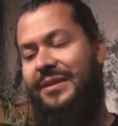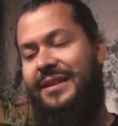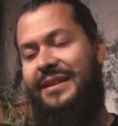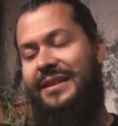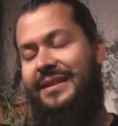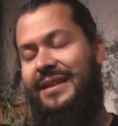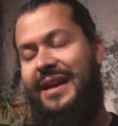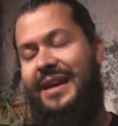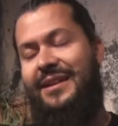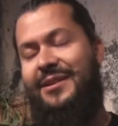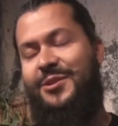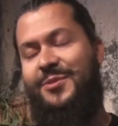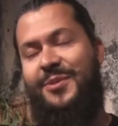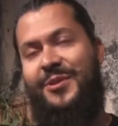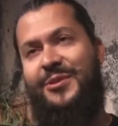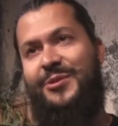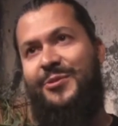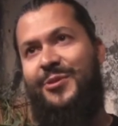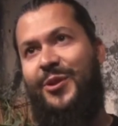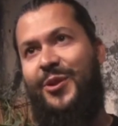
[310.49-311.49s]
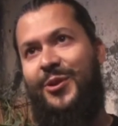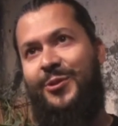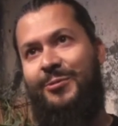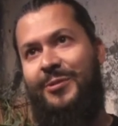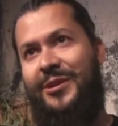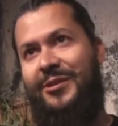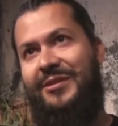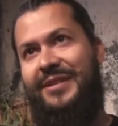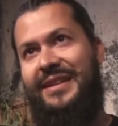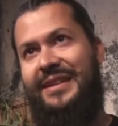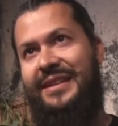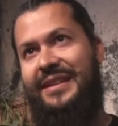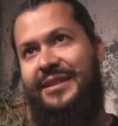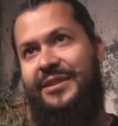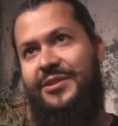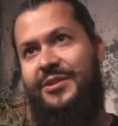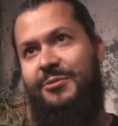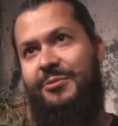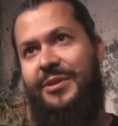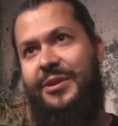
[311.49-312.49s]
really had experience with the hardware or
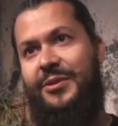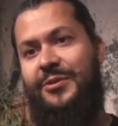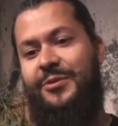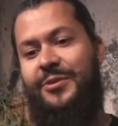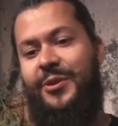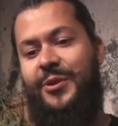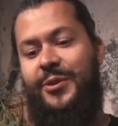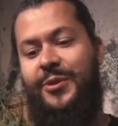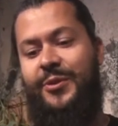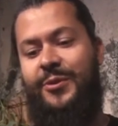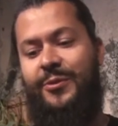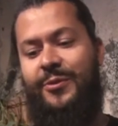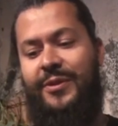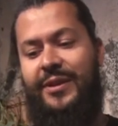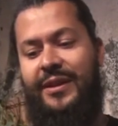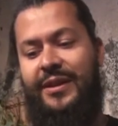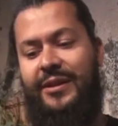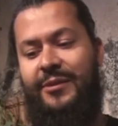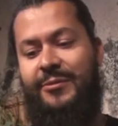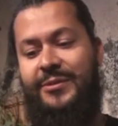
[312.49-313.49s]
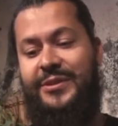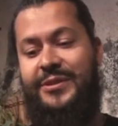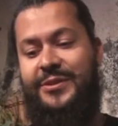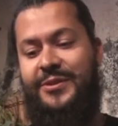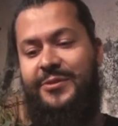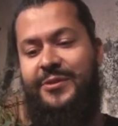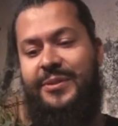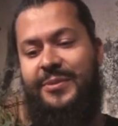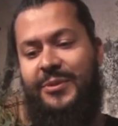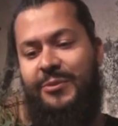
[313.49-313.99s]
anything, so we don't know what to do.